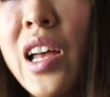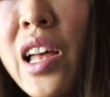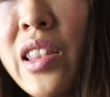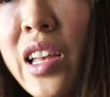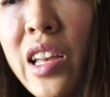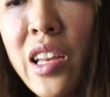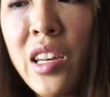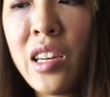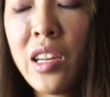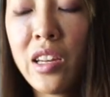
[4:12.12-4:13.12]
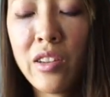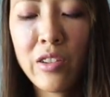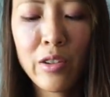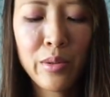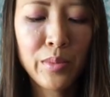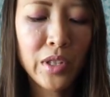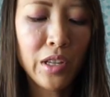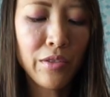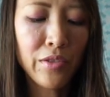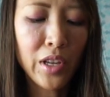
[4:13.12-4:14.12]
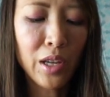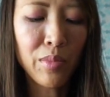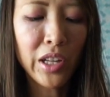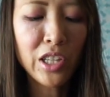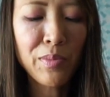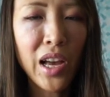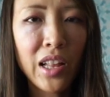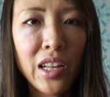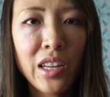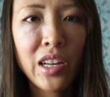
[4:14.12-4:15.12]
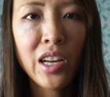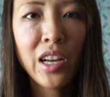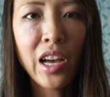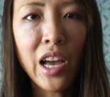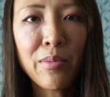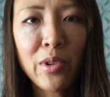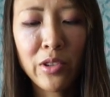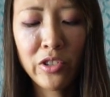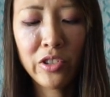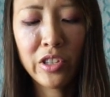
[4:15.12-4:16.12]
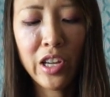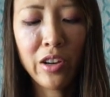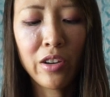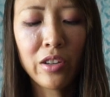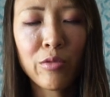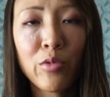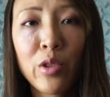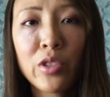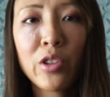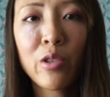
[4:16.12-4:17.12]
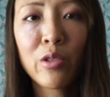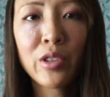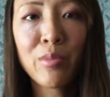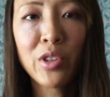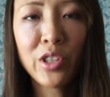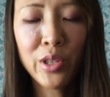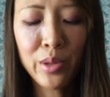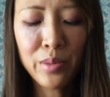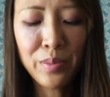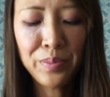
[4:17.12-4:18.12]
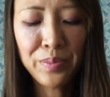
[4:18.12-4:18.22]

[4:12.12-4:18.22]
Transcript: And then in terms of a blush palette, I purchased their Rose Coral No. 2.